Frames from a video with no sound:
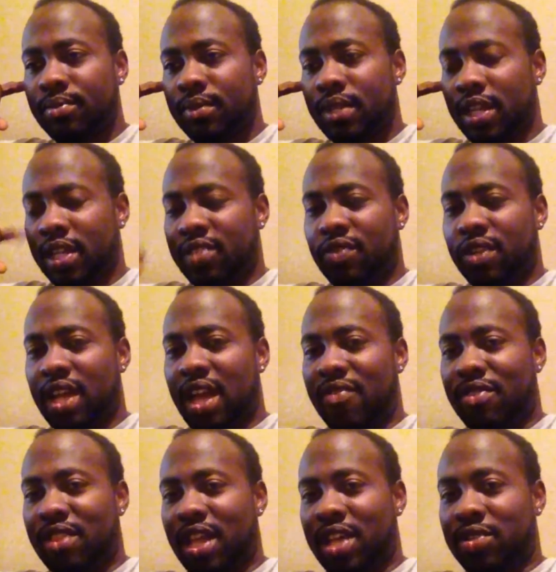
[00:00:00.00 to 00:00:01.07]
it's funny, after
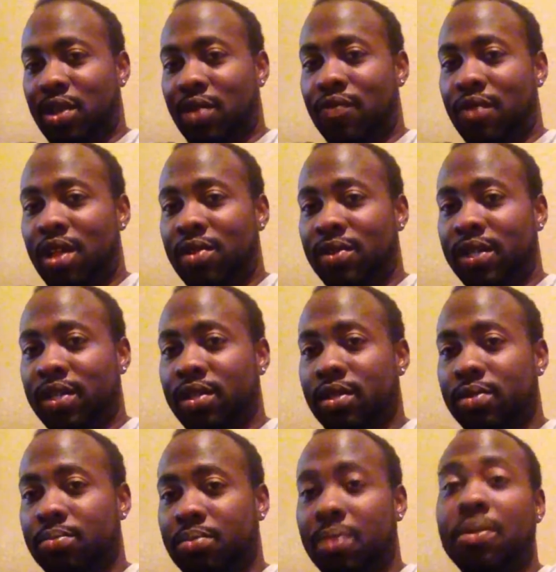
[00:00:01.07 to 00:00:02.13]
that I started following
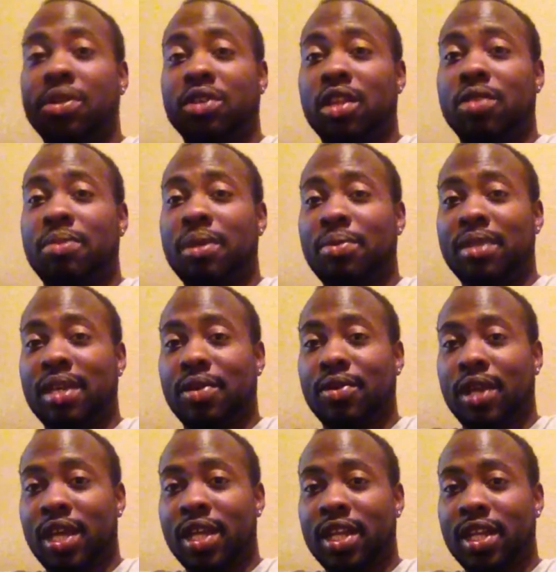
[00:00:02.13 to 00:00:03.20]
pretty much all the people that were
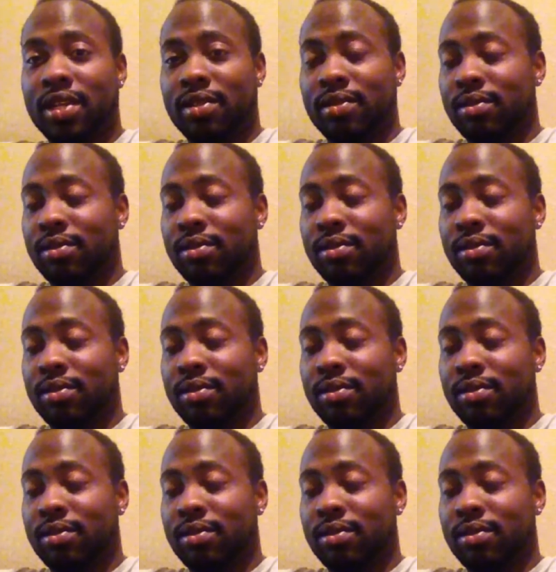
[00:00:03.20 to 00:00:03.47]
in it.